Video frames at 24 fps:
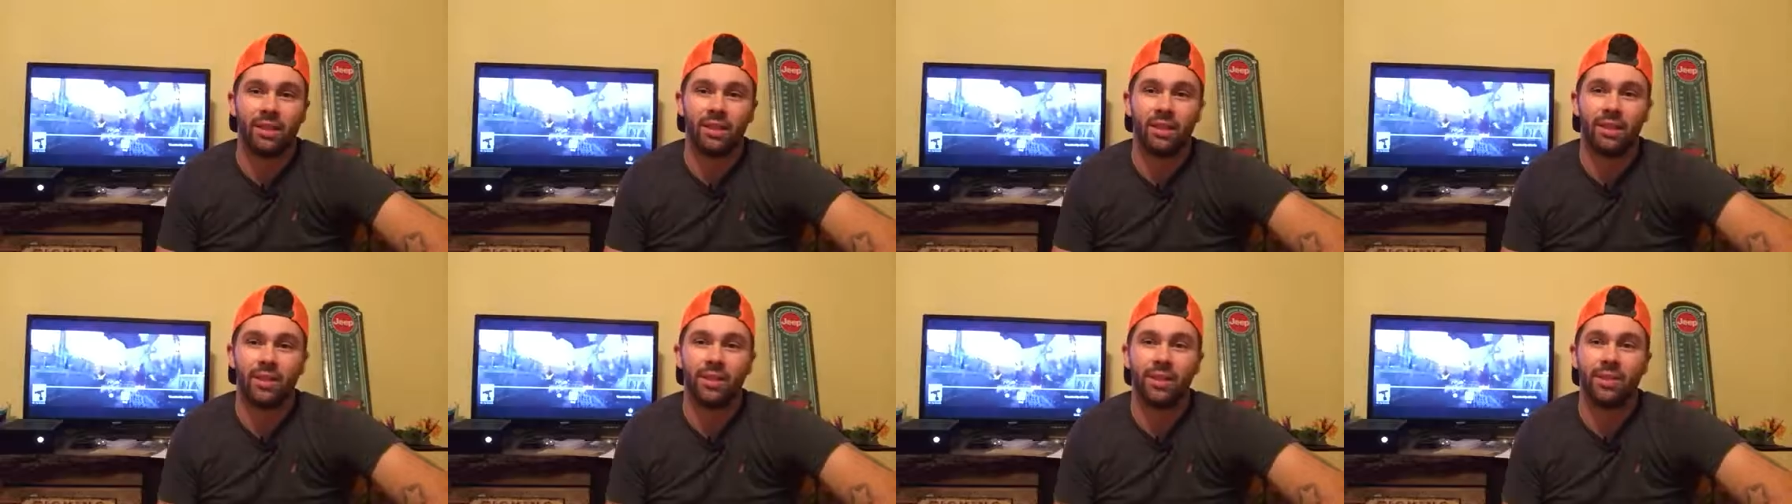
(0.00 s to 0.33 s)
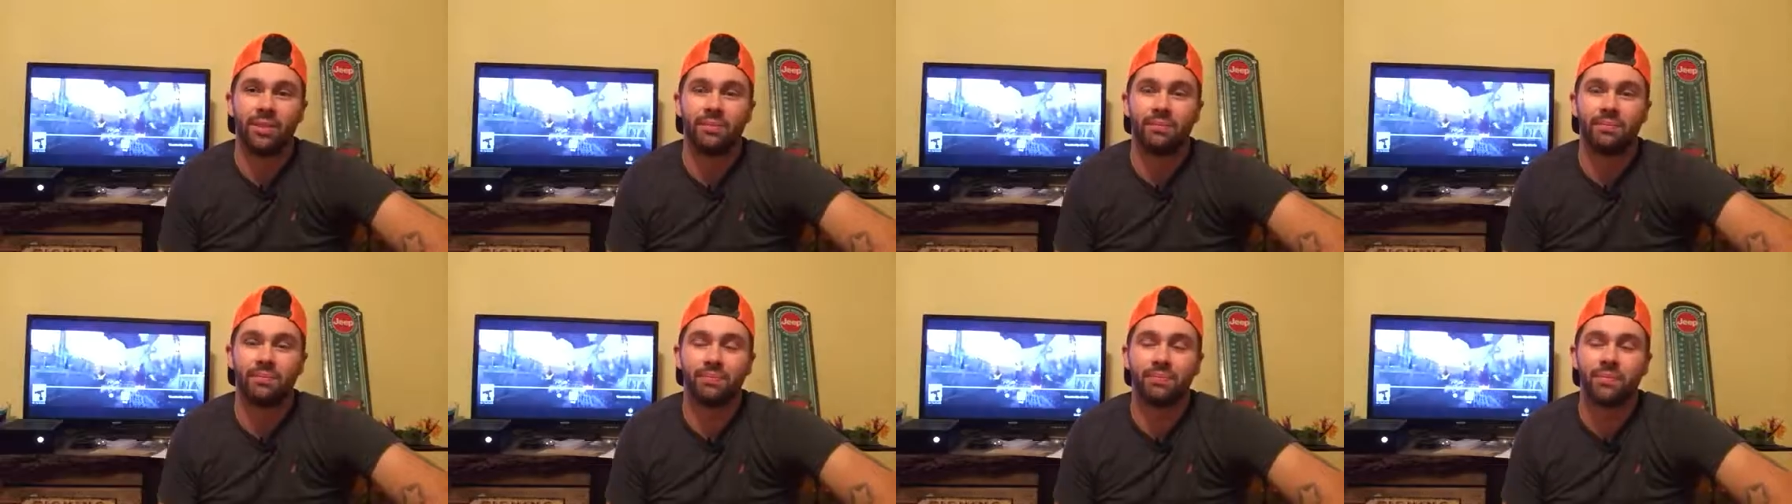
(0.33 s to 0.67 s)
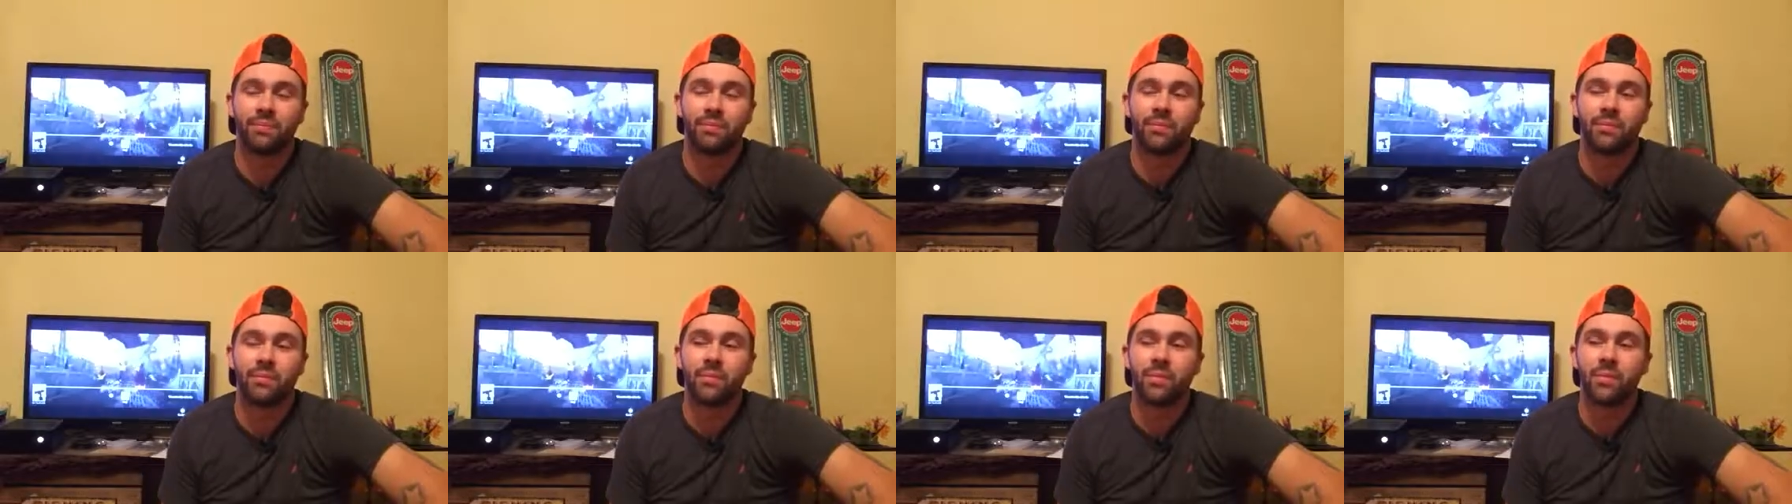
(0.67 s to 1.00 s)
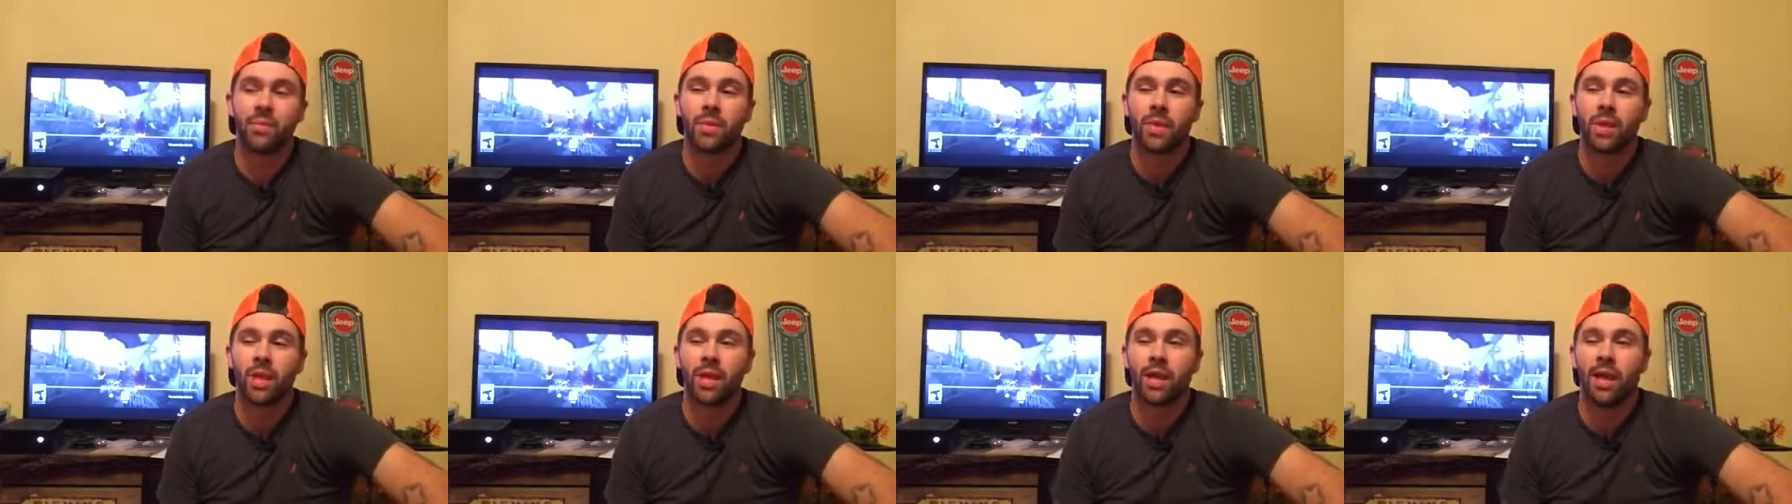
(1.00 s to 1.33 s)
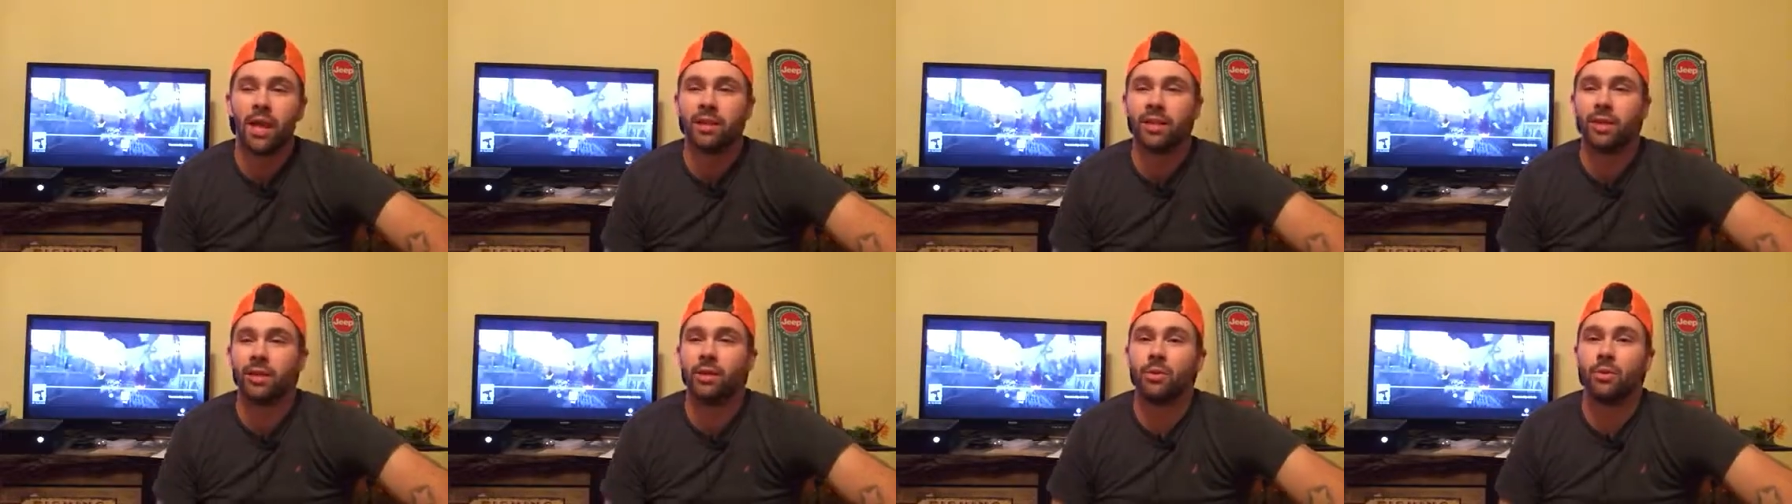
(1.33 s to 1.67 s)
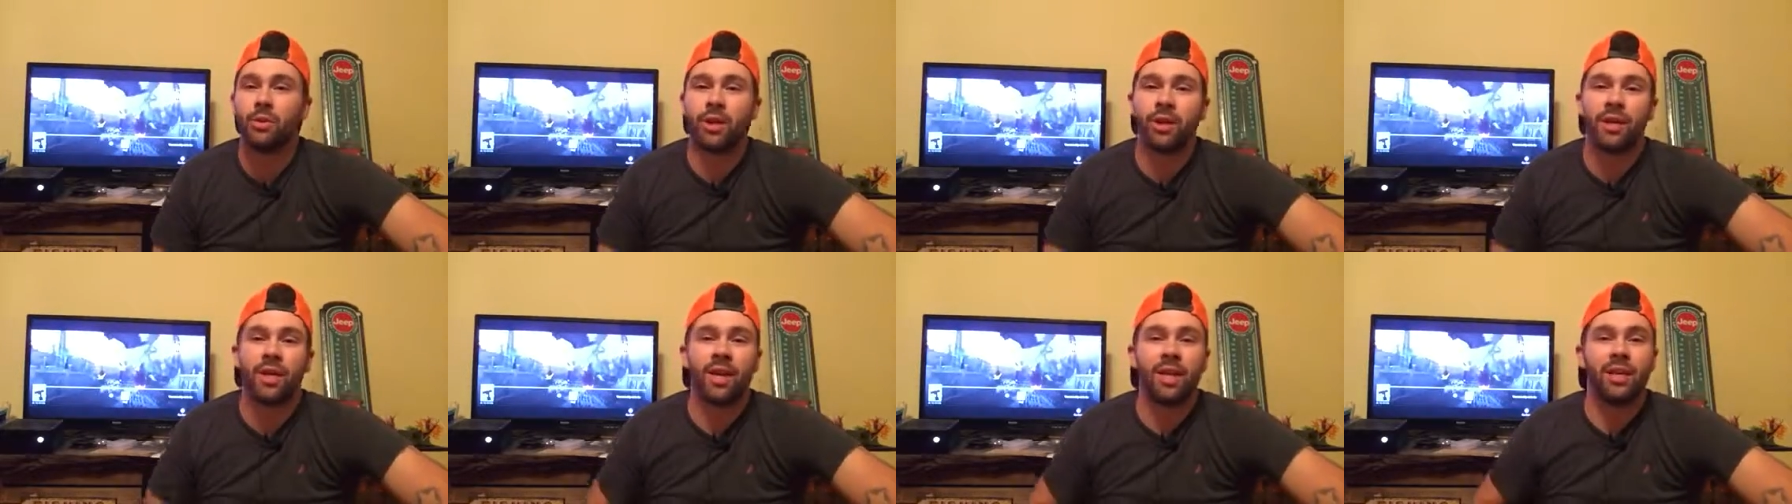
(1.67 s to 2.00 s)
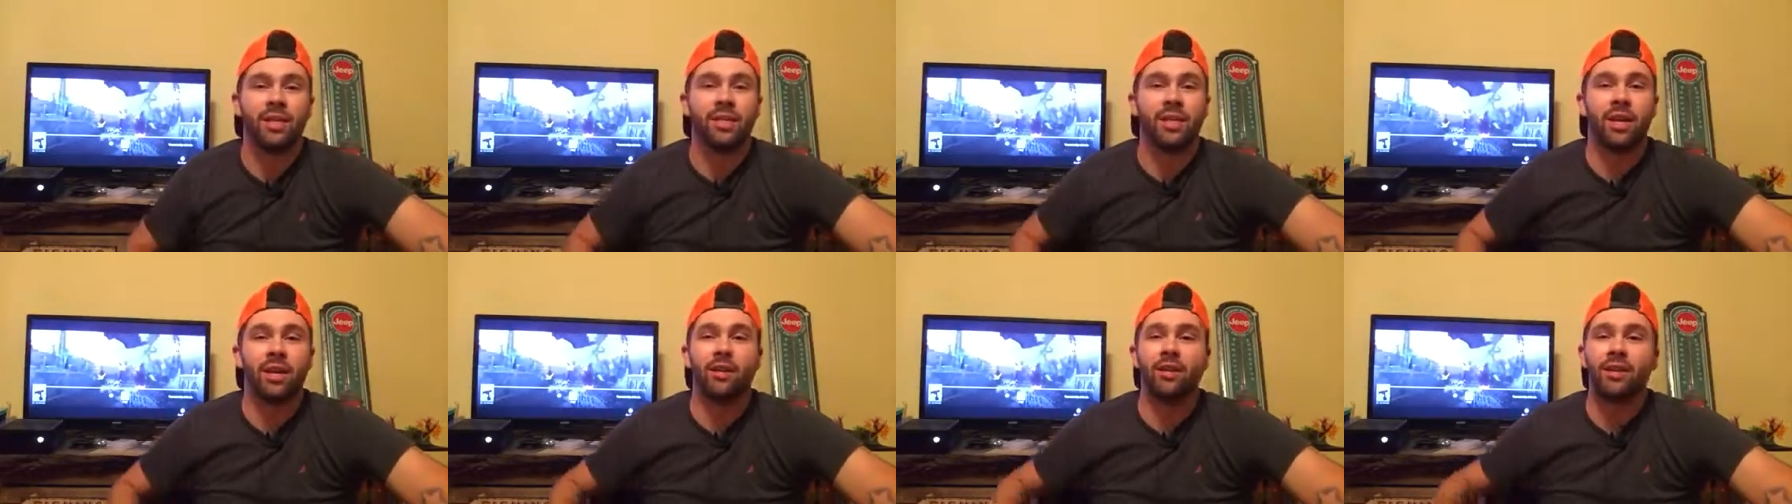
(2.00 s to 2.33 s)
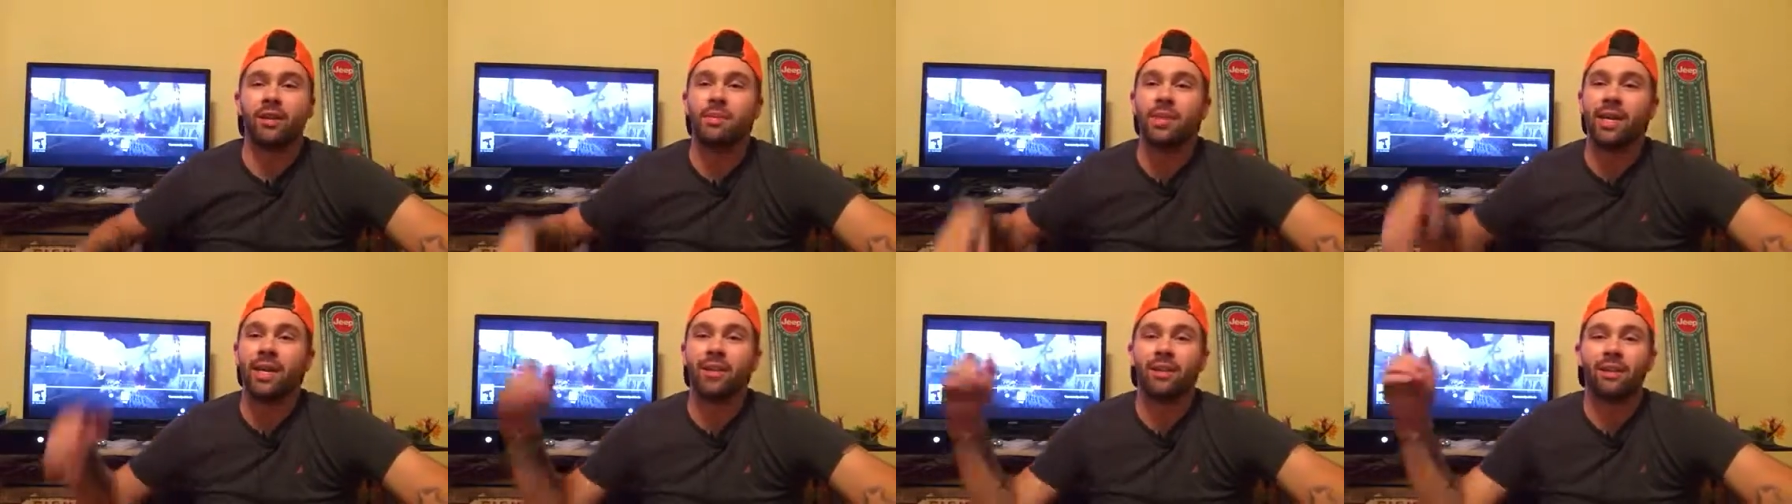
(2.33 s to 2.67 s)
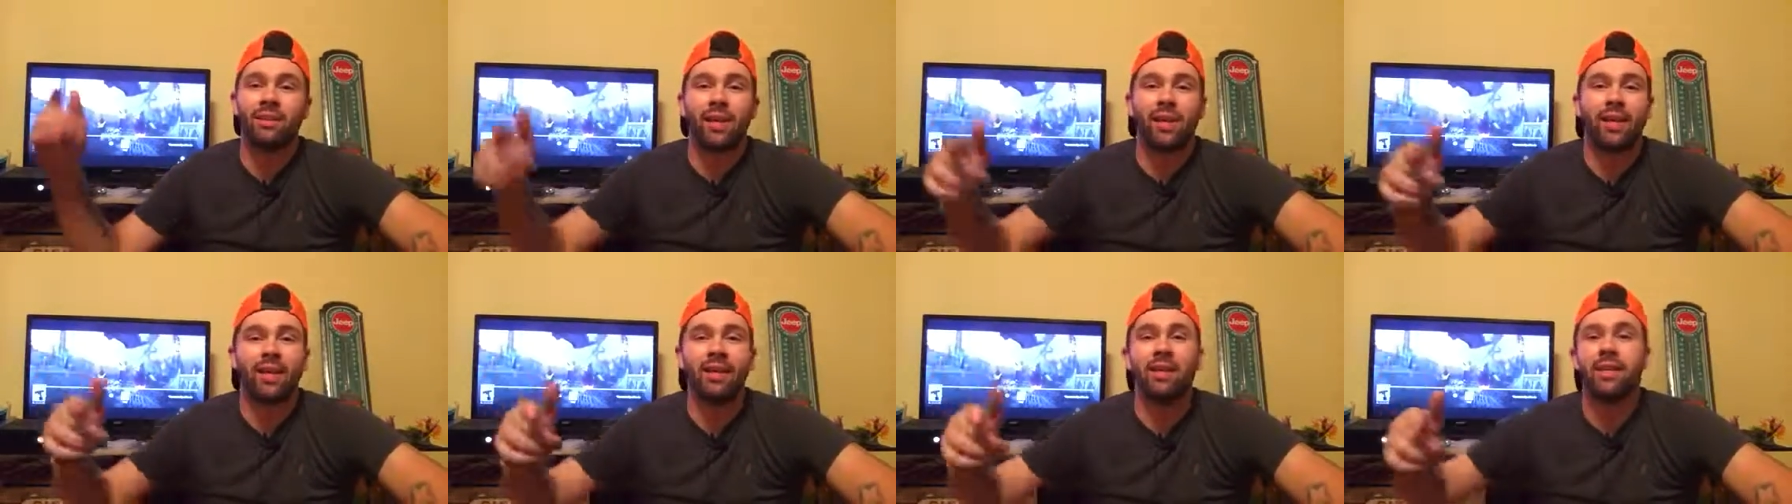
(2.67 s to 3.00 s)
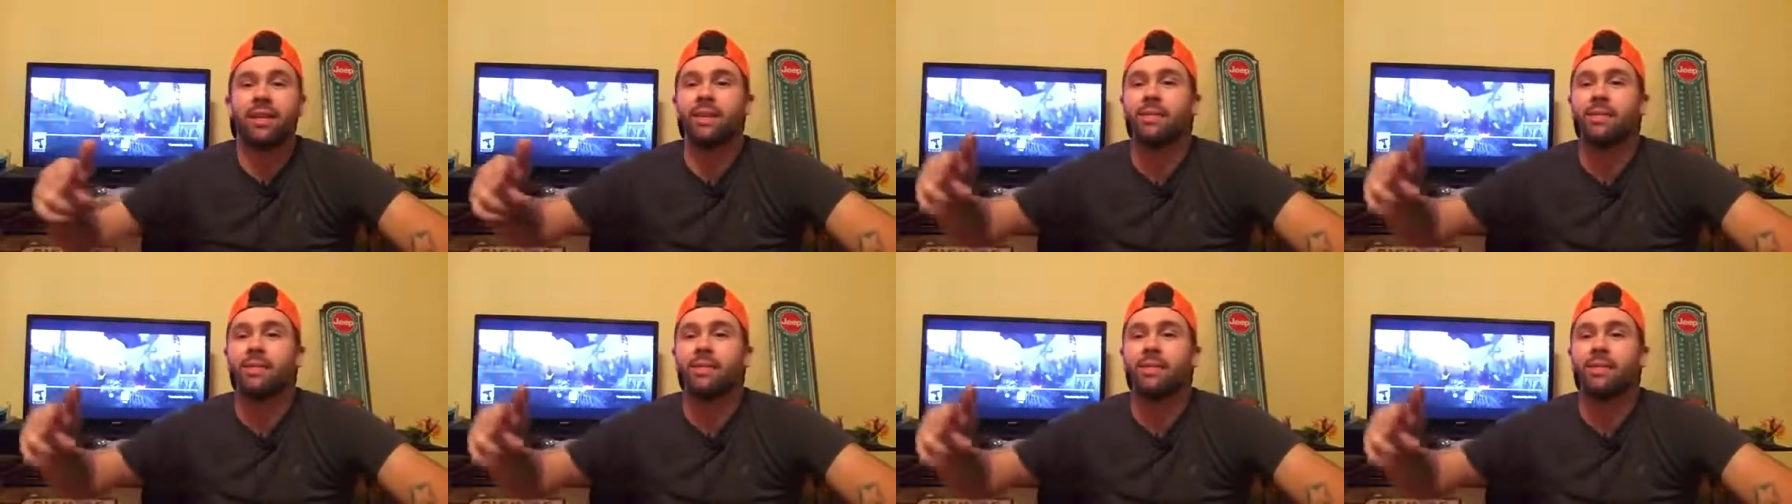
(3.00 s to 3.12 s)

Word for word: Uh, tell you what guys y'all give me a like